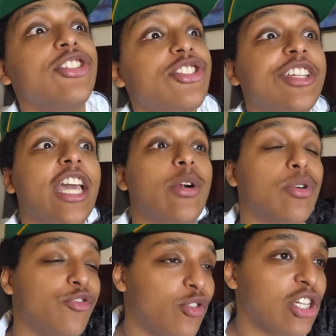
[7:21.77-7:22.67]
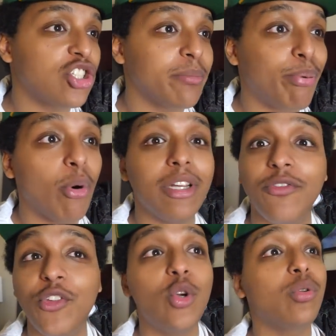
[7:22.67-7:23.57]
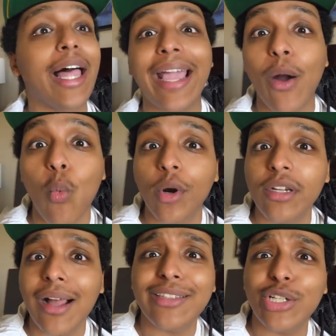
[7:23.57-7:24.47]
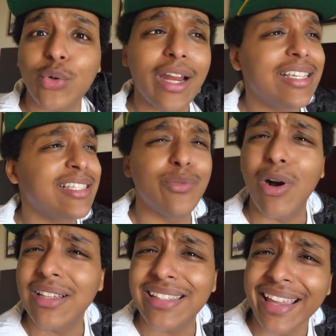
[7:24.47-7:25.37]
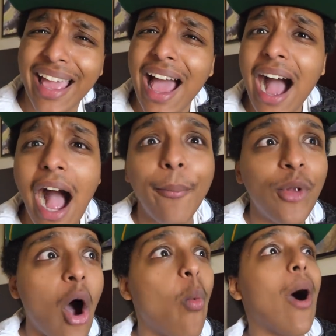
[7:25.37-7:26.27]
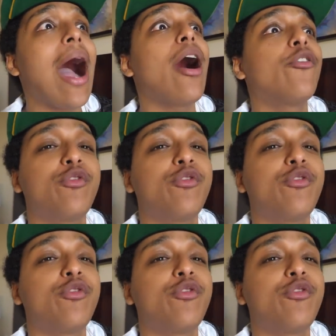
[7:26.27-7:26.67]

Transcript: just to get a refreshing point of view, like, we're not the crazy ones. Like, I'm not wild